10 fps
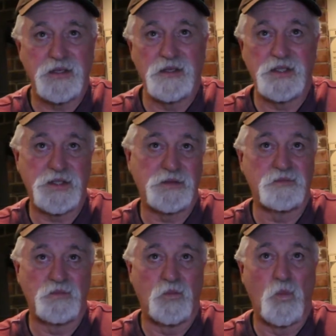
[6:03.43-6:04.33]

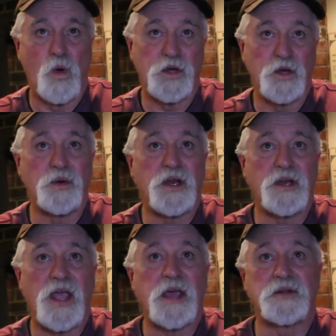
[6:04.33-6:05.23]
this one
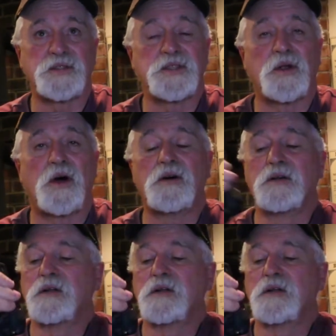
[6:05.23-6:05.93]
unit handles it all.